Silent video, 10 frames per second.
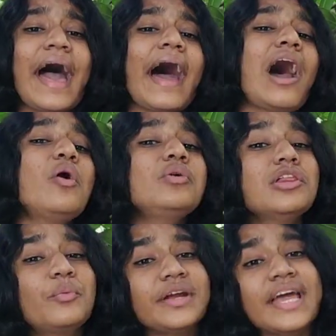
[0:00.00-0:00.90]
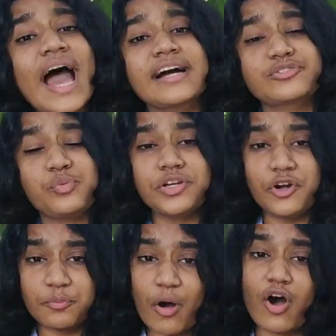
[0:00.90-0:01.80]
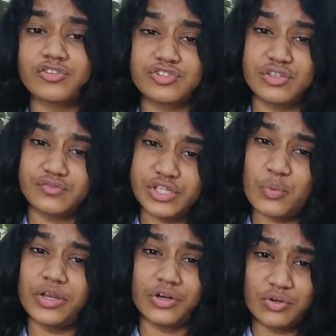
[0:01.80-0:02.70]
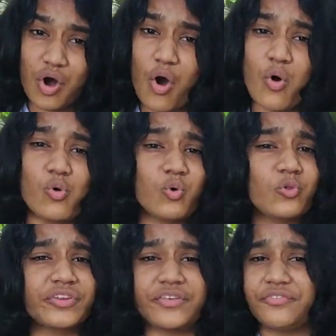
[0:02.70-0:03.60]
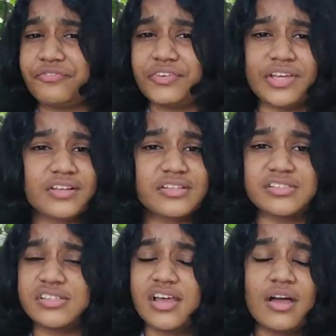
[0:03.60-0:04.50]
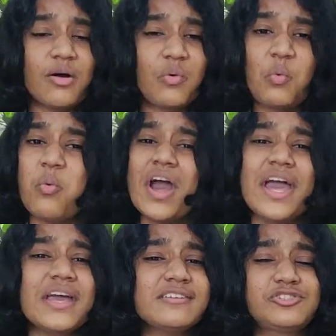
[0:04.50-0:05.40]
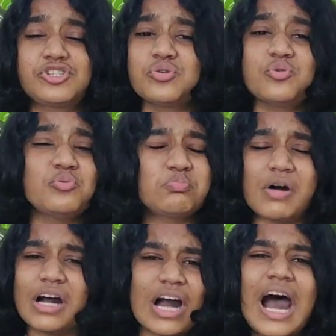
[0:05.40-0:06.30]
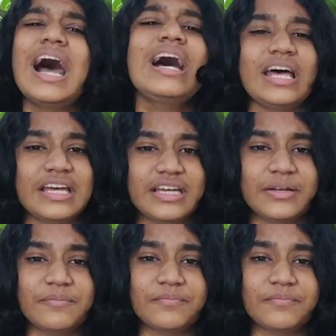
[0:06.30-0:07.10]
how will you react when your boss gives you an a goal that feels way too high?